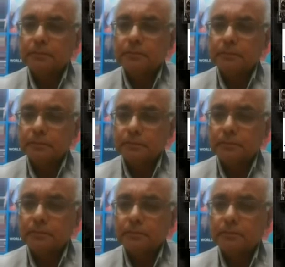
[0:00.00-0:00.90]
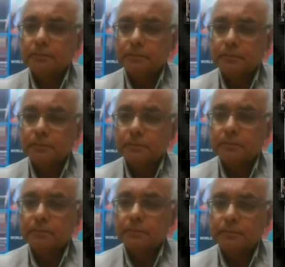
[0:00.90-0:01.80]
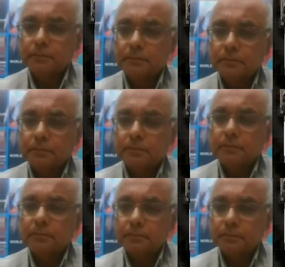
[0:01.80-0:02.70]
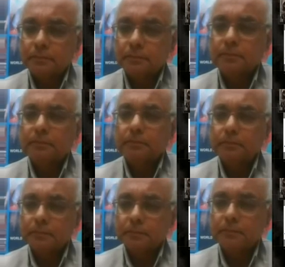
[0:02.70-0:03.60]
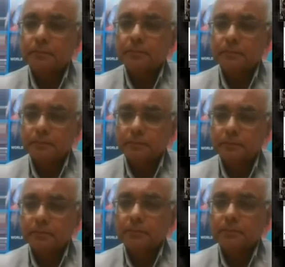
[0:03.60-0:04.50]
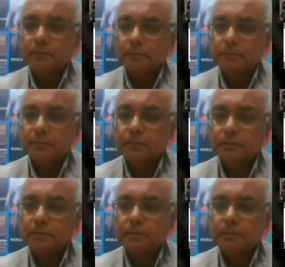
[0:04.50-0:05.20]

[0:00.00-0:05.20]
[no speech]